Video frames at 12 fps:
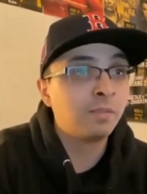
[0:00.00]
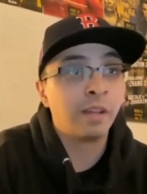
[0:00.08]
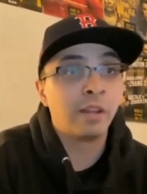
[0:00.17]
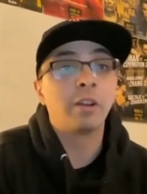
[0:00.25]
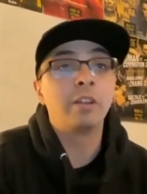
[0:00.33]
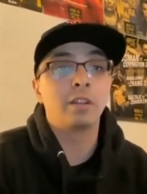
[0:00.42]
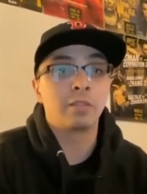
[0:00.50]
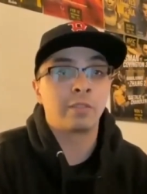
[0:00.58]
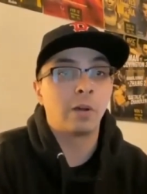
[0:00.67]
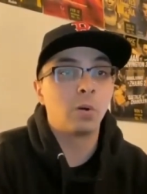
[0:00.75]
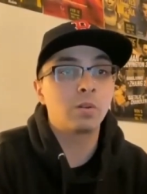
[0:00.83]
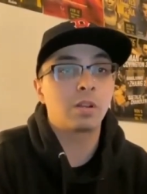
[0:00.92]
hearing your
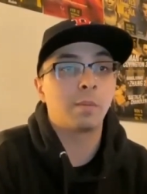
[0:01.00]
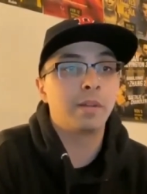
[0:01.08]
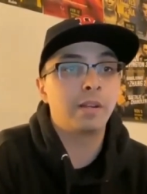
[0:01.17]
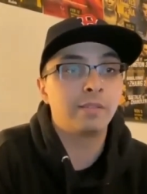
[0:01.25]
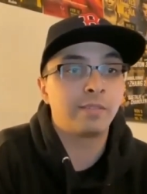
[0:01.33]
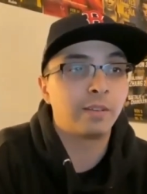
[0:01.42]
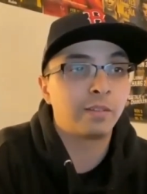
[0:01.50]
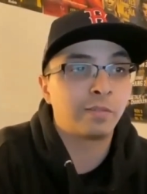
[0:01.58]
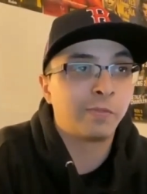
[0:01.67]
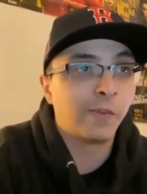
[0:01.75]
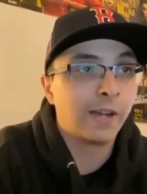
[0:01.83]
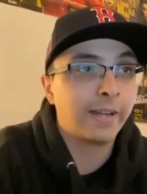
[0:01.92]
tone coming into this
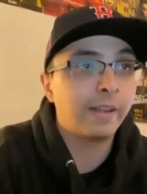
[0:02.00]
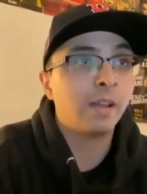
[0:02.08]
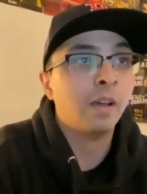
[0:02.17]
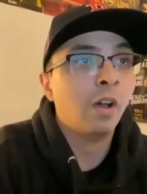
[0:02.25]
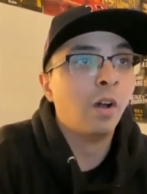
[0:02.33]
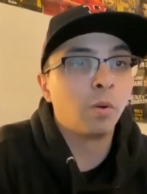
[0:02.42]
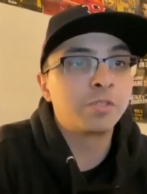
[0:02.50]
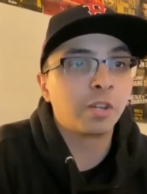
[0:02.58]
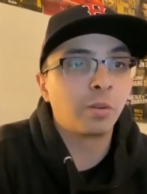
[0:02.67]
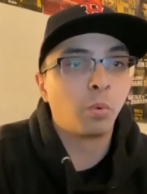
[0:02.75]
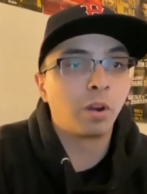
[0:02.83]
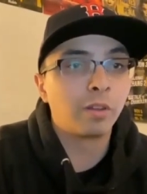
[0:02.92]
fight. What
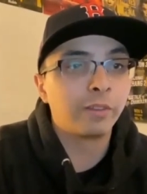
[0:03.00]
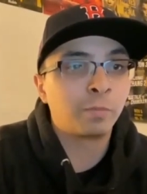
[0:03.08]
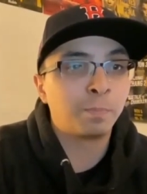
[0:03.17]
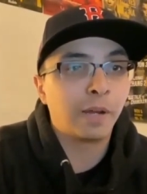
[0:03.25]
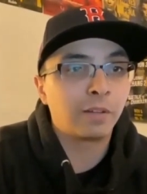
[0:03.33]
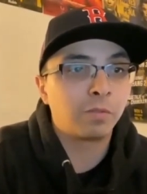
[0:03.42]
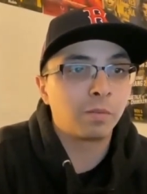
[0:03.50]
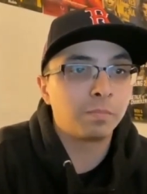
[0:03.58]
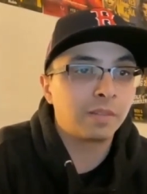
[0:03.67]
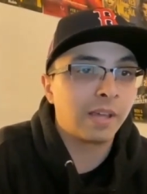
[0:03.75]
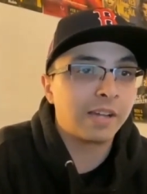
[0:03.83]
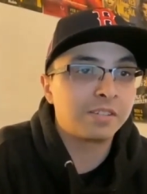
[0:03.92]
should the world expect from
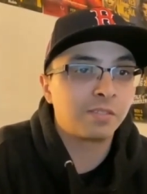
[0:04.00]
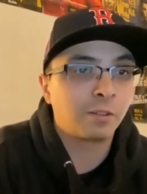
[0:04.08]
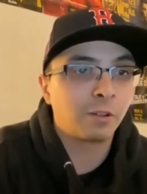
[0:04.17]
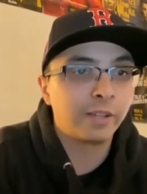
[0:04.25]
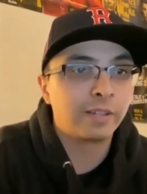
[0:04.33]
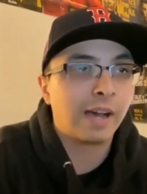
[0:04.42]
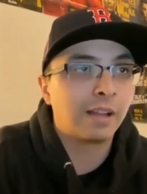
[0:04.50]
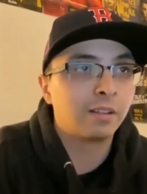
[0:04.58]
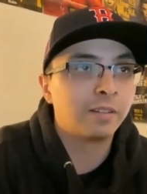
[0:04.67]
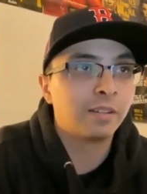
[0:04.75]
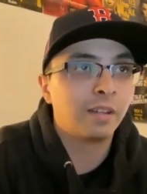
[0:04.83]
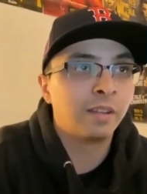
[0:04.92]
Cassius Clay
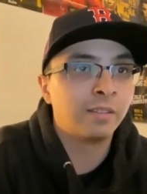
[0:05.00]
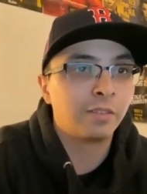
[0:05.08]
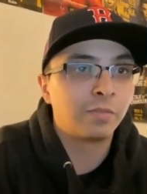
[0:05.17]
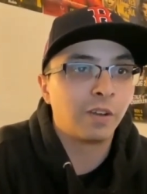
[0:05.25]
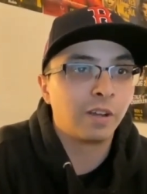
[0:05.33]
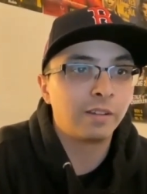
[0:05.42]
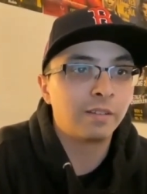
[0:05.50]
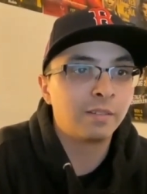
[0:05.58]
Collard in, in this fight?